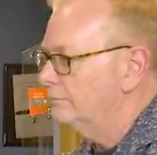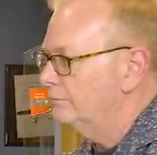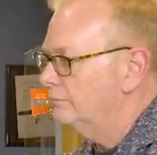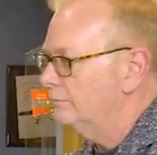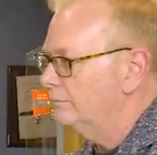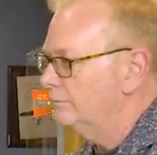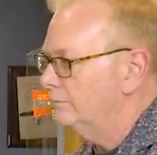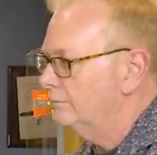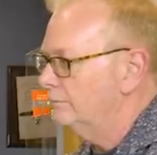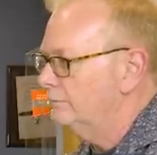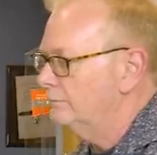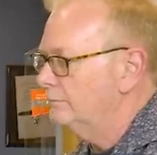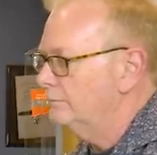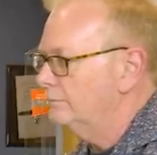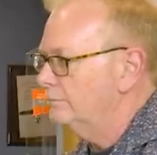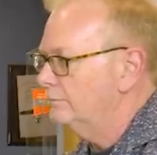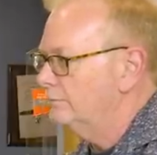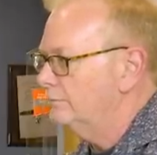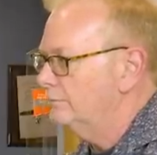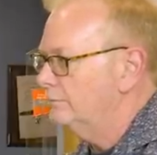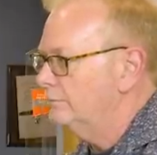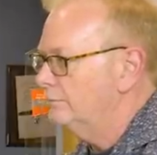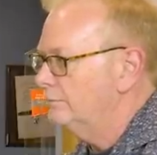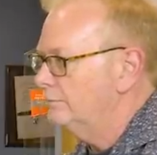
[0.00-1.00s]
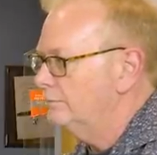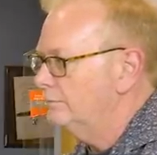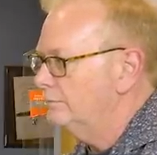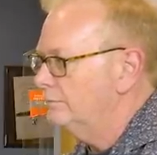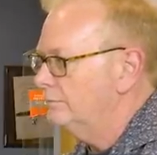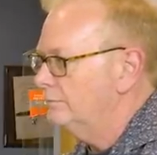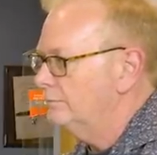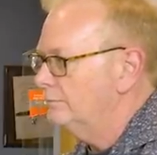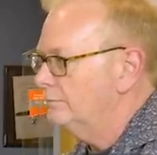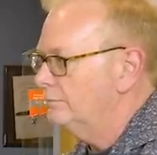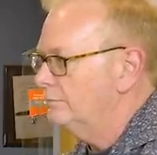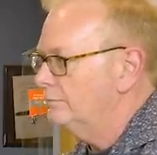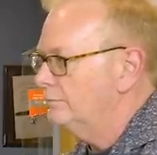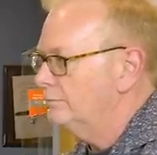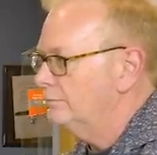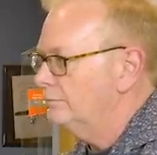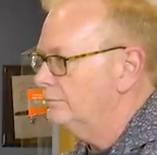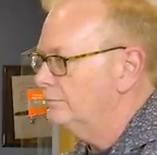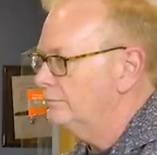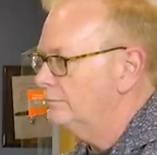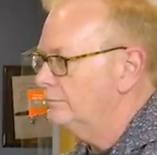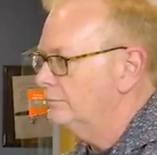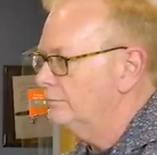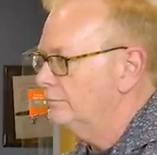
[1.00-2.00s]

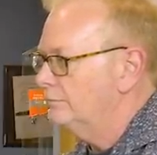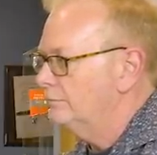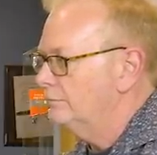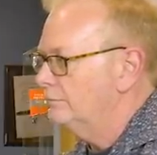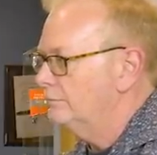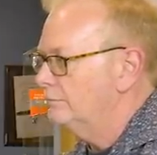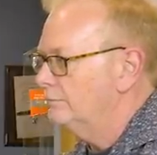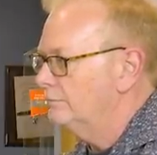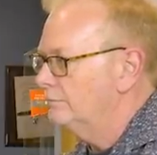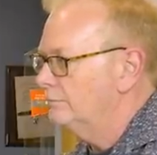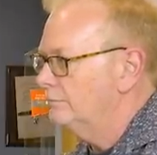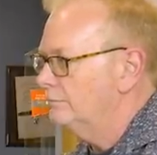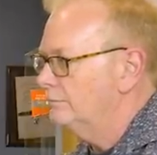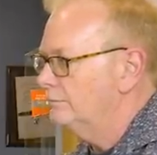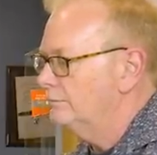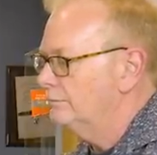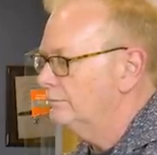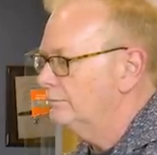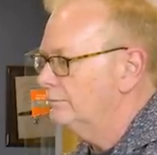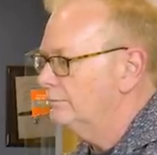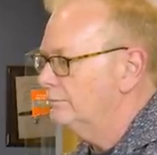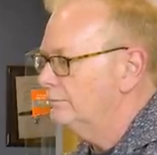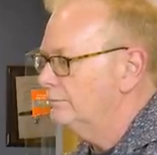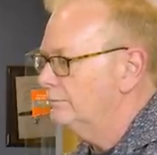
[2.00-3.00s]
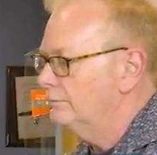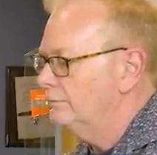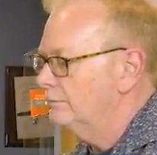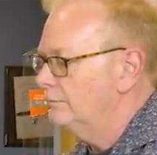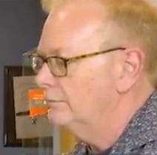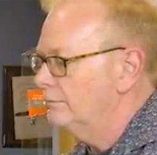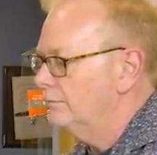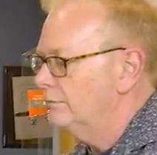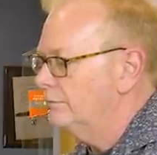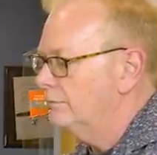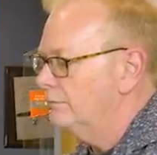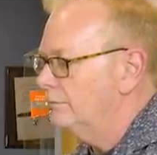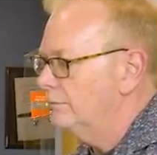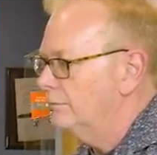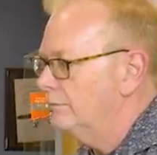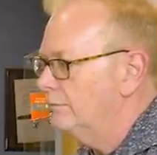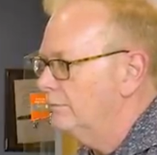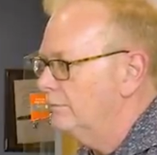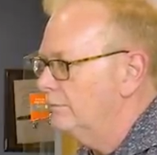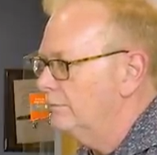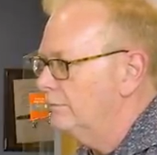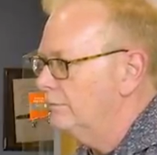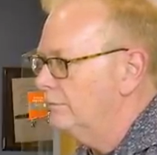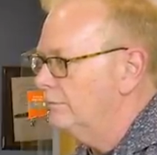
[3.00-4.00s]

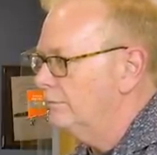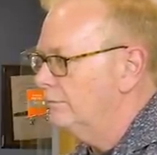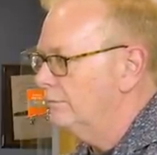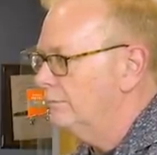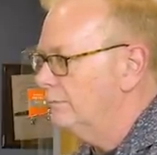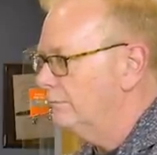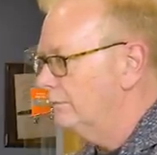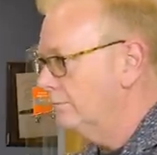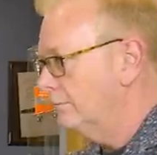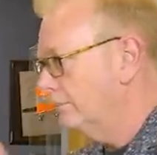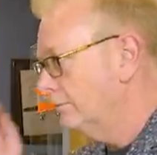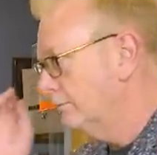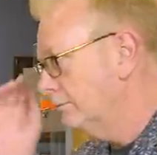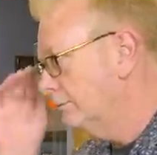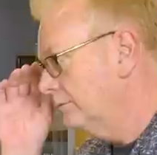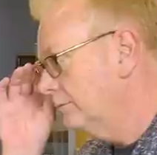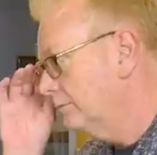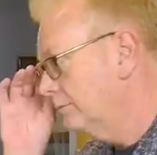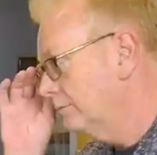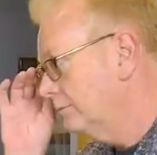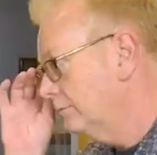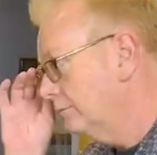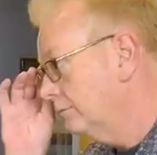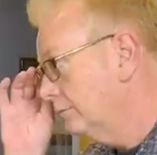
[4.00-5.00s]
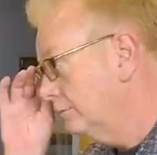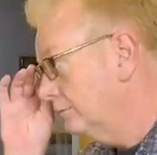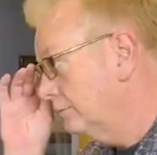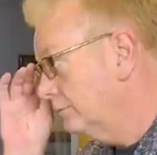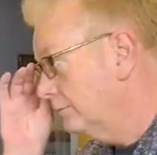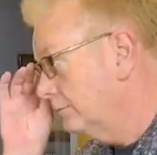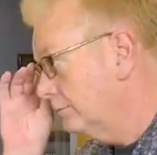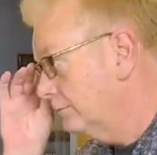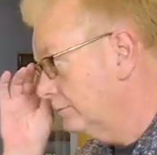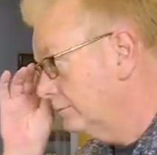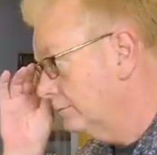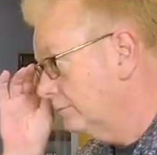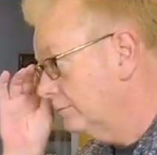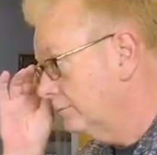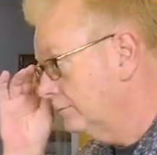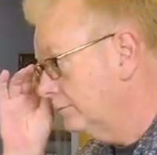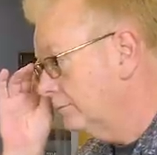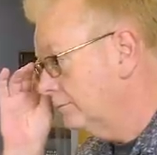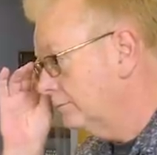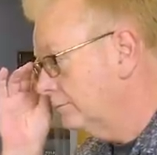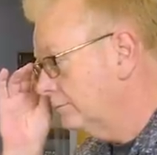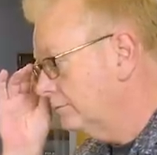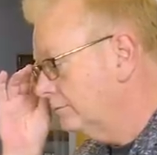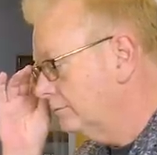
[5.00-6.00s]

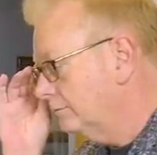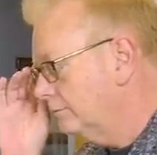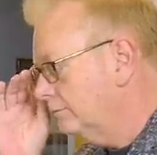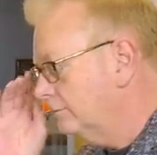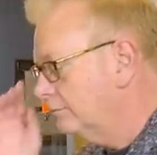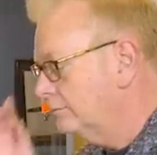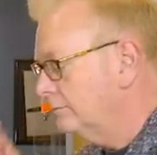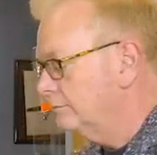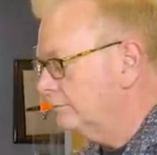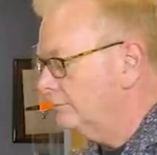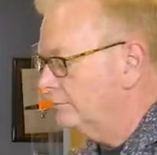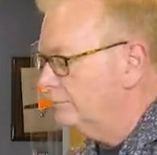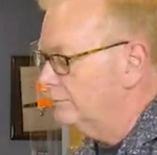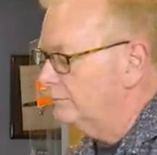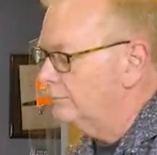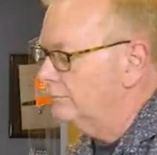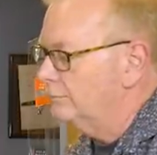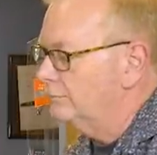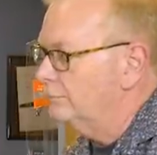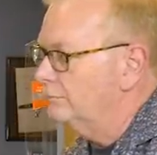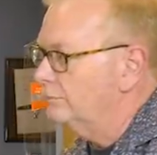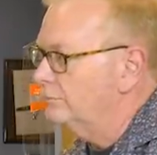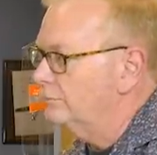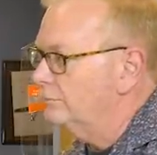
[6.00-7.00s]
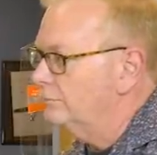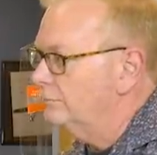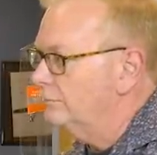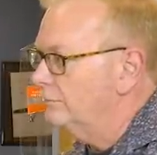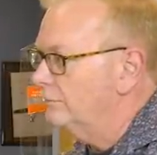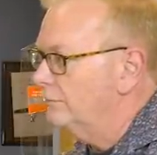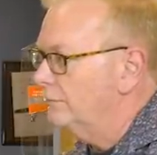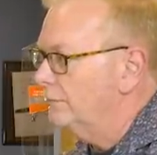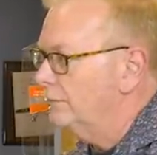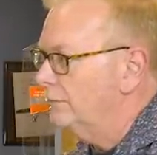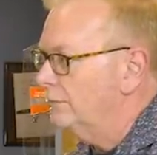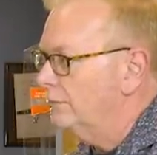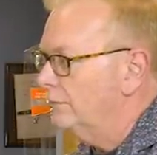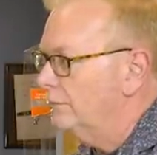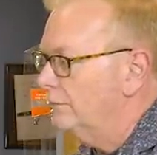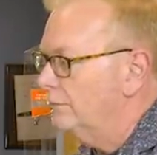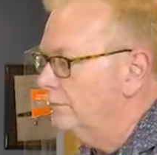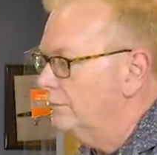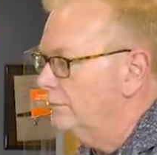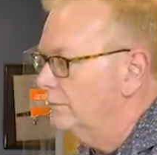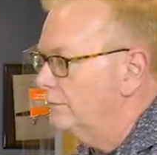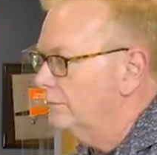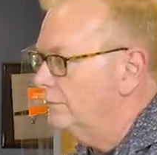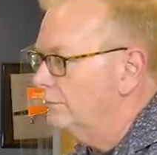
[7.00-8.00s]

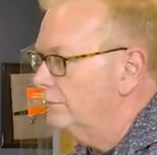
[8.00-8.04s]
The person shown says nothing.